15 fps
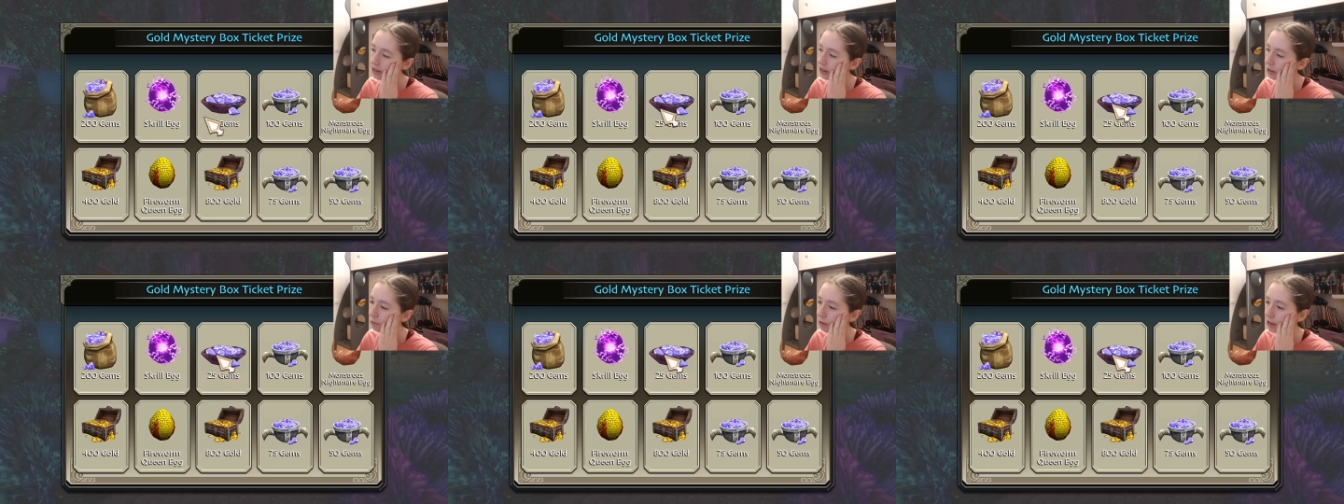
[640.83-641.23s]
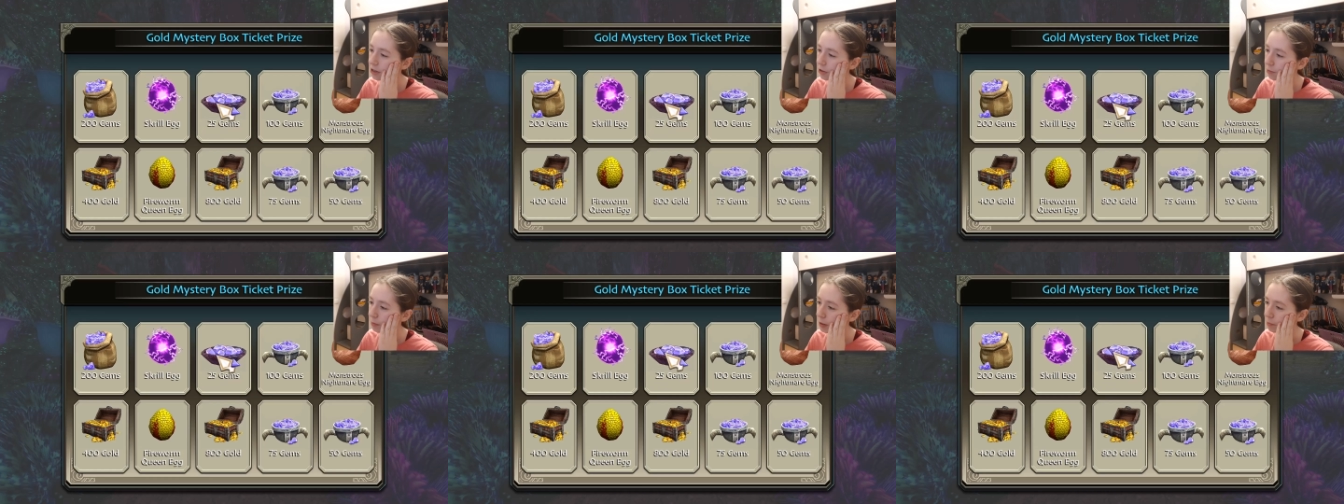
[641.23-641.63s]
These
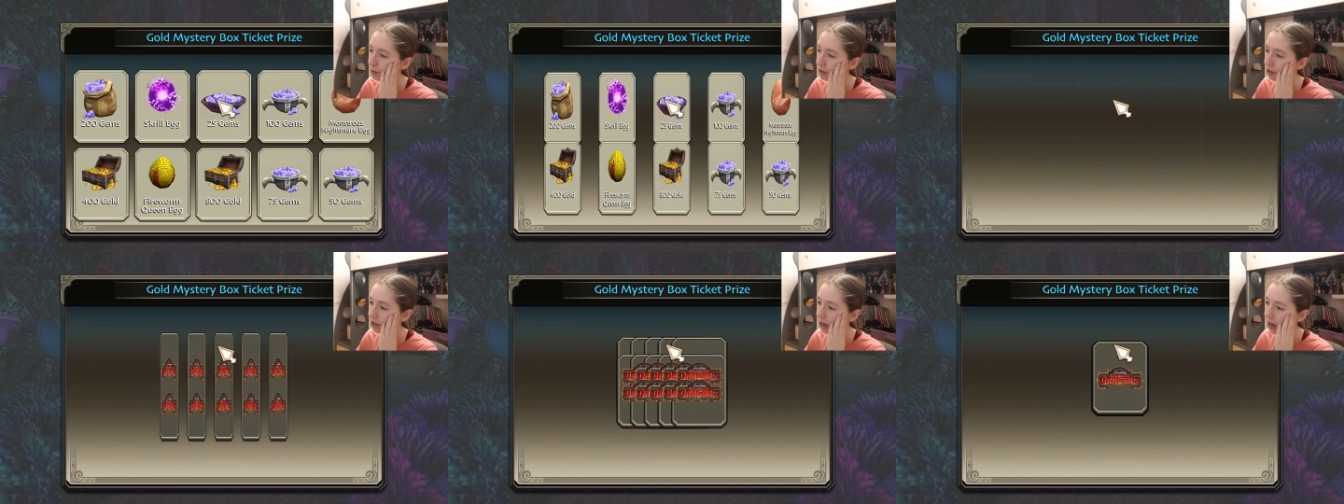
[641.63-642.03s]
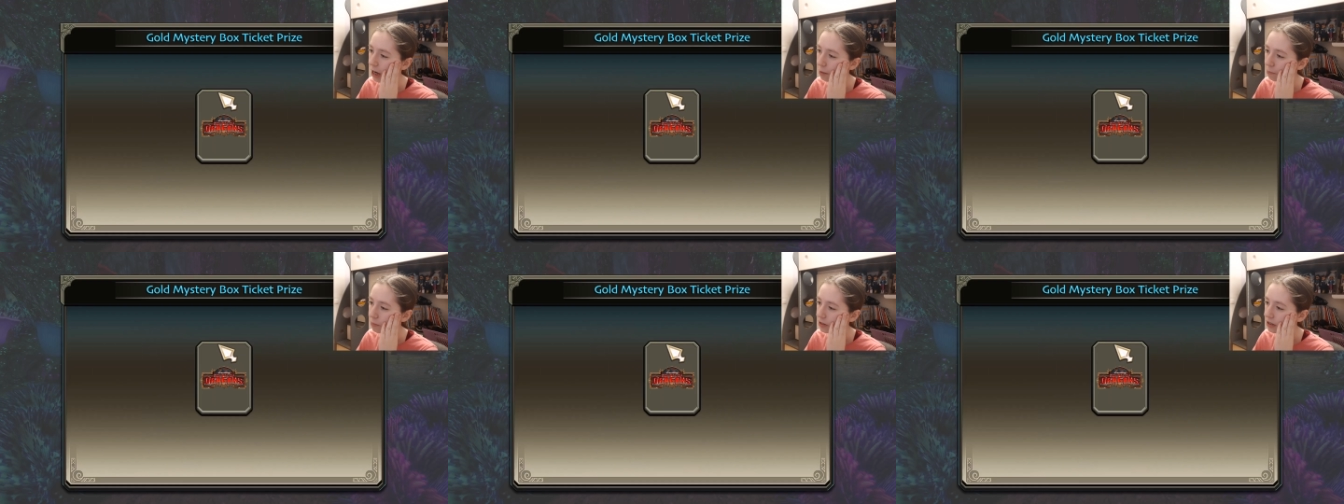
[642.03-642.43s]
videos make me so
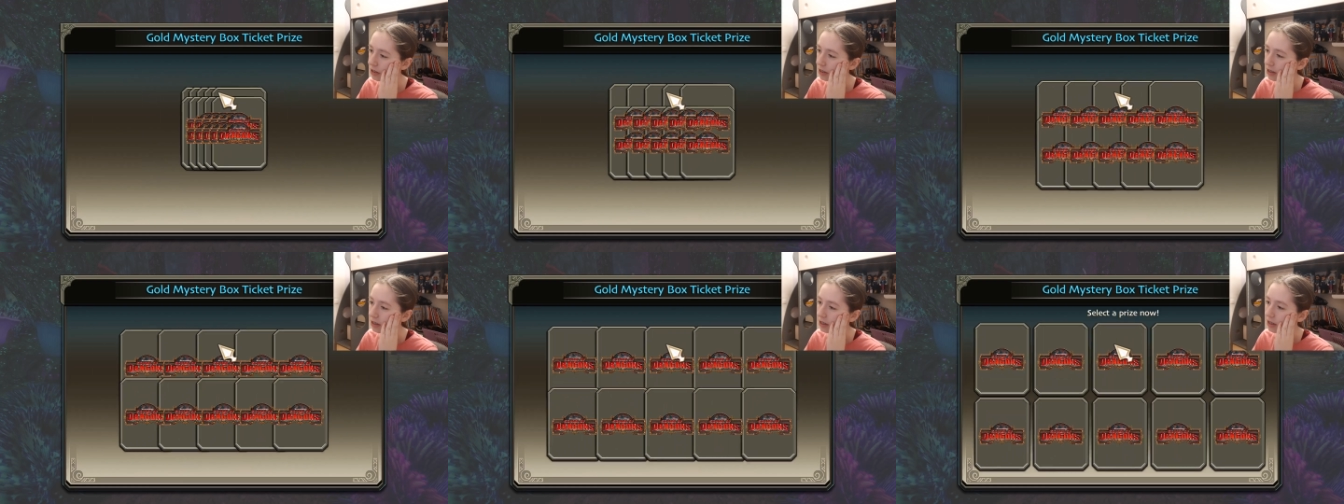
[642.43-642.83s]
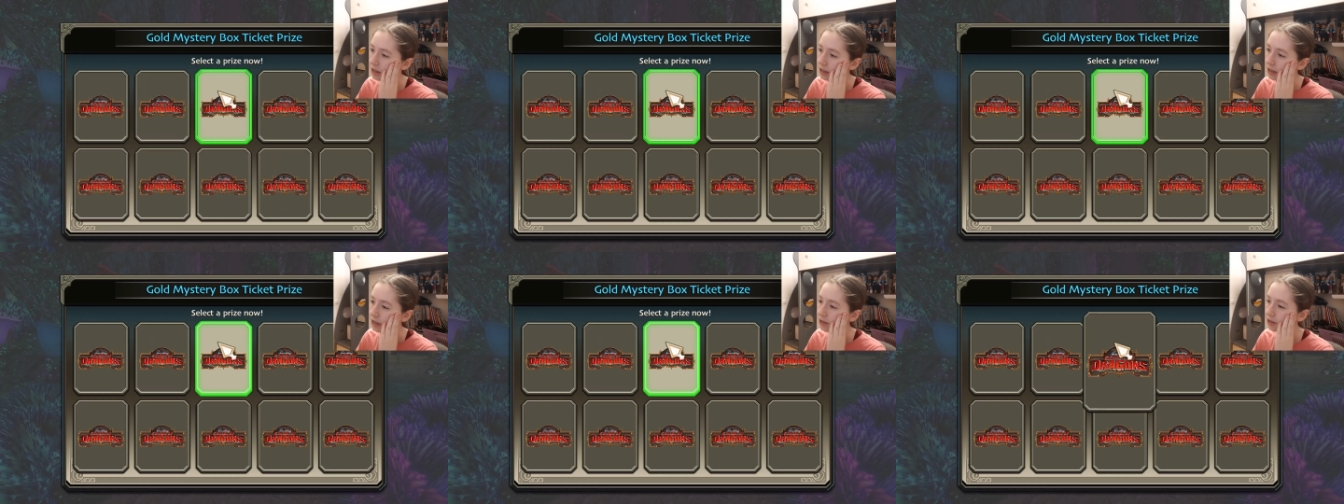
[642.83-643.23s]
happy
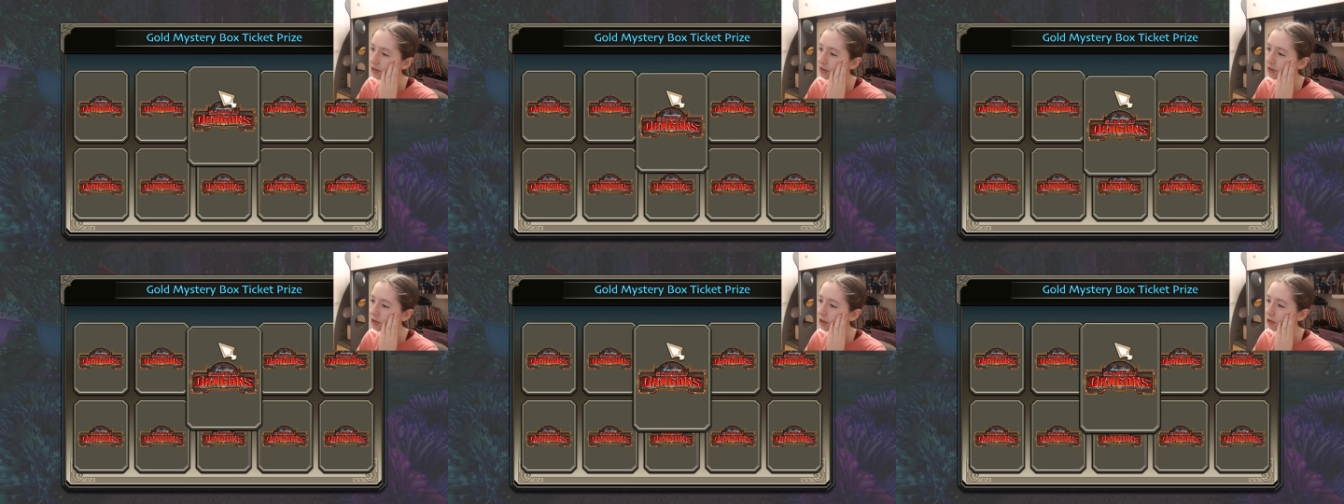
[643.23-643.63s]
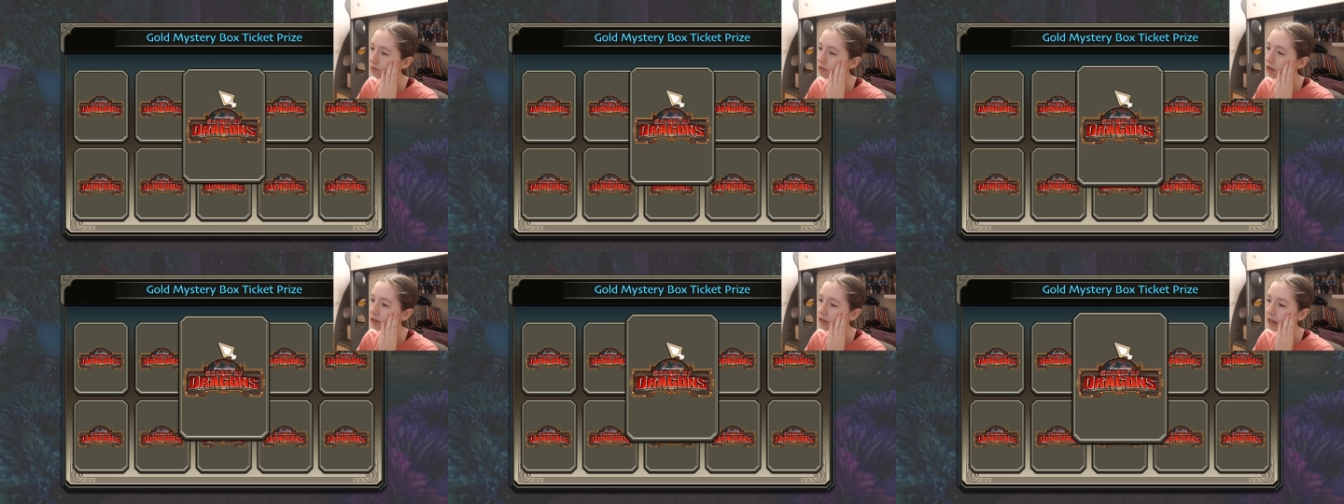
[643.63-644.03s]
it's just so
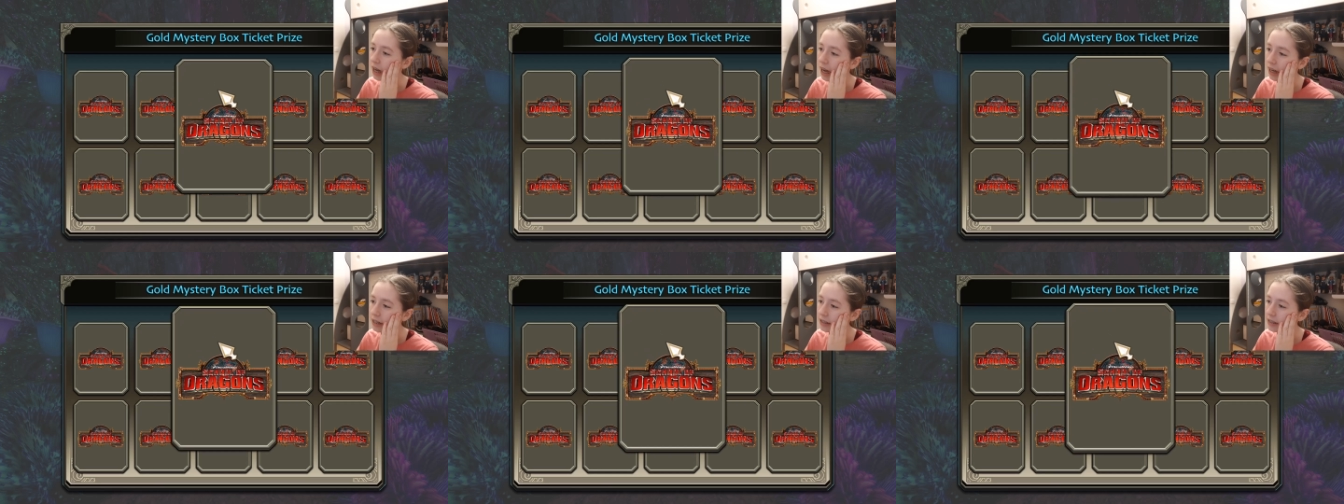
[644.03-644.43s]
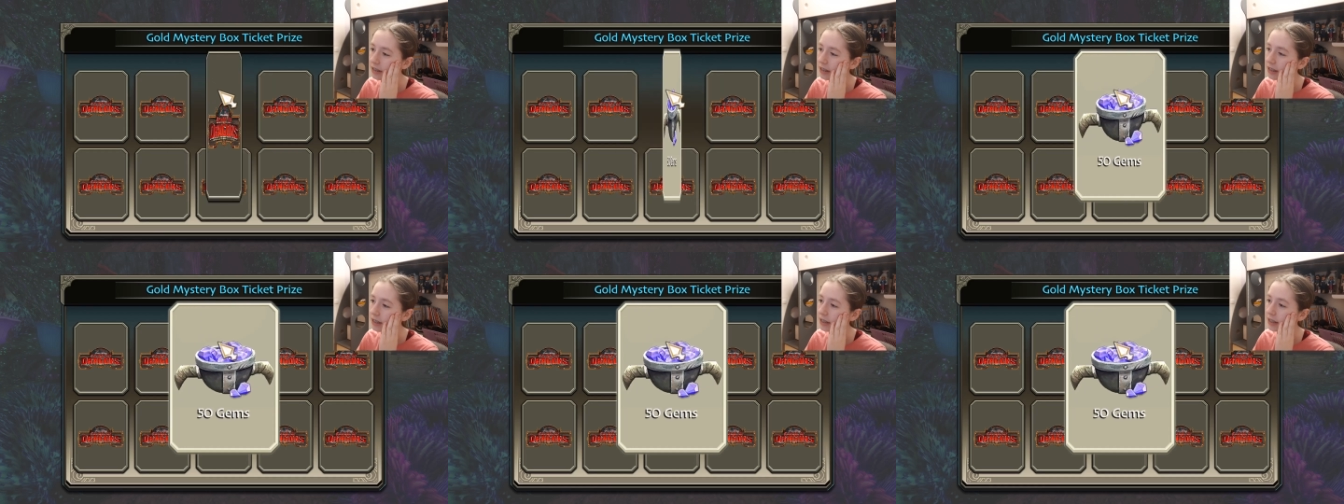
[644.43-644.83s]

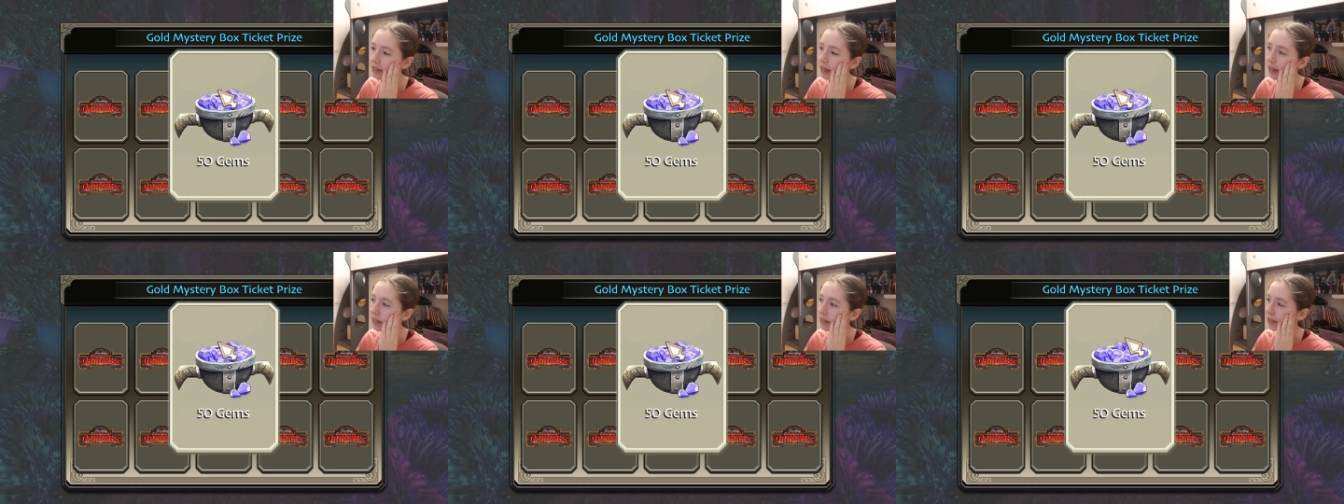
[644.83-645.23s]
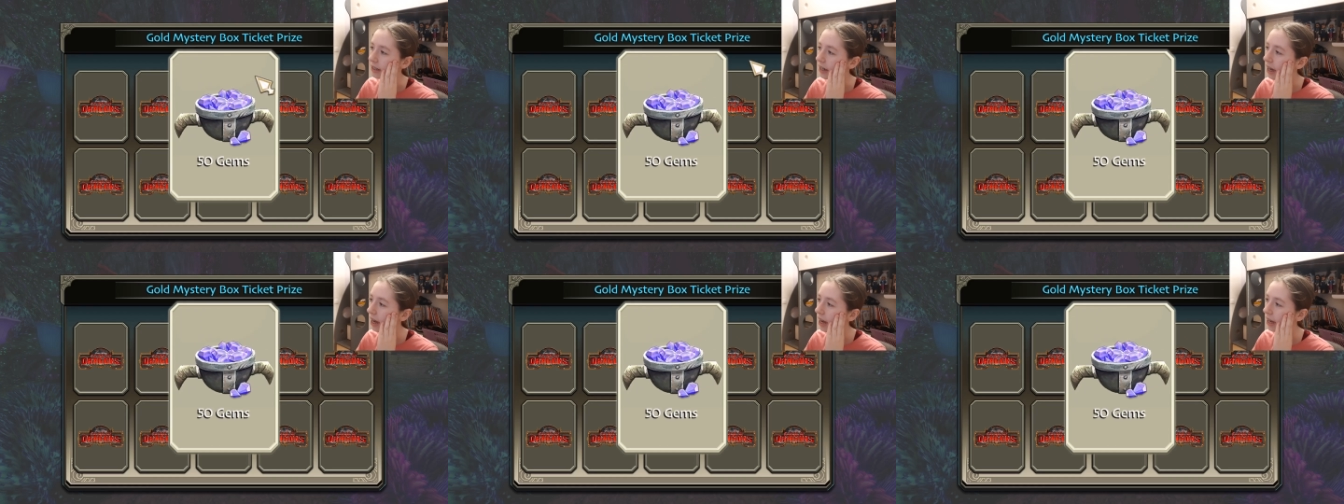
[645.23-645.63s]
relaxing
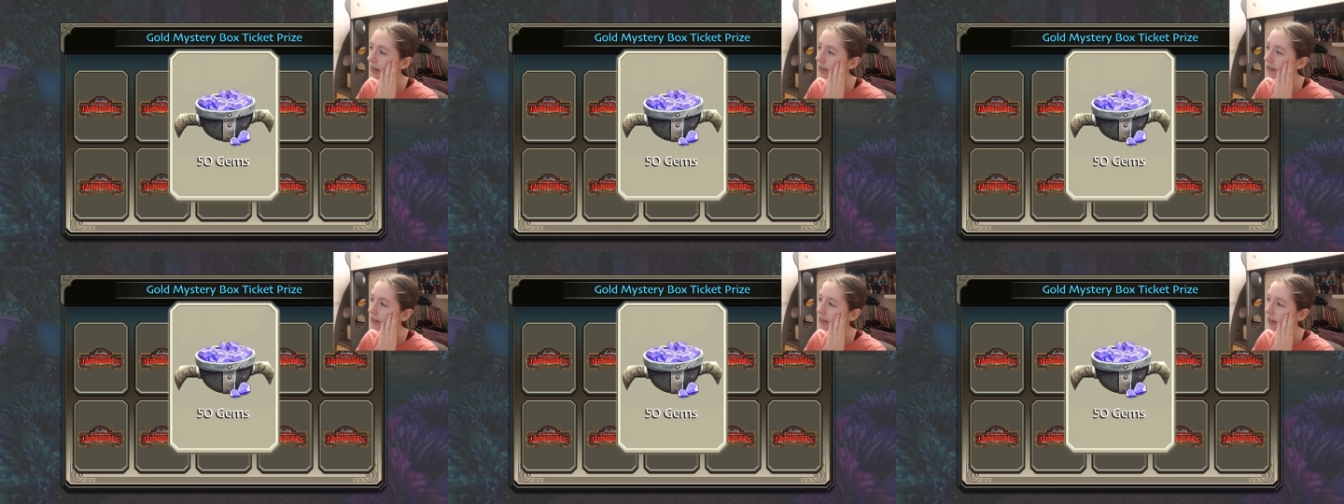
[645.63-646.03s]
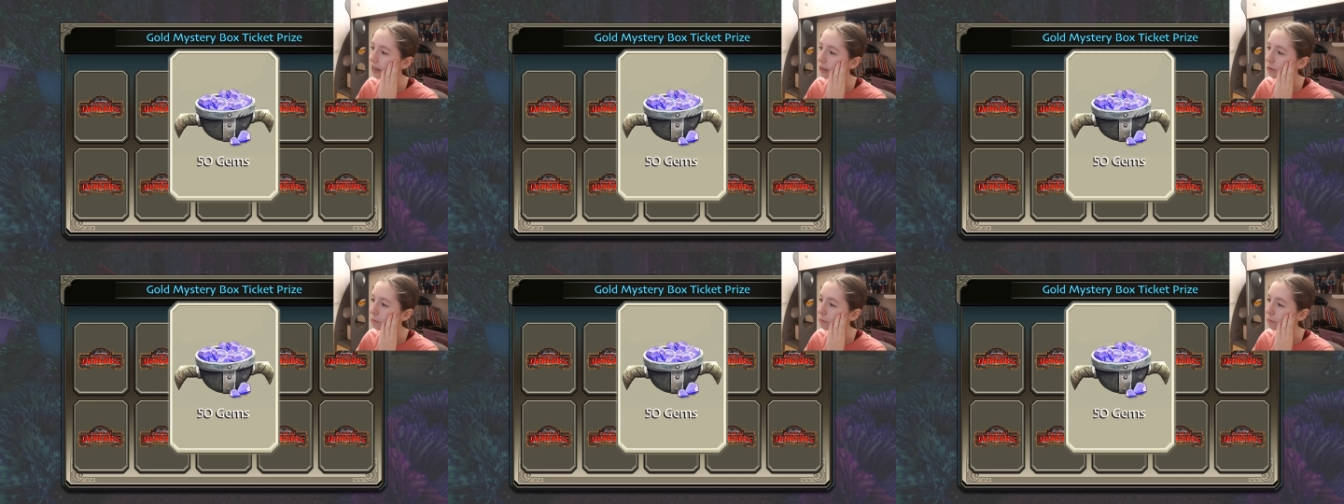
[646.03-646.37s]
and nice and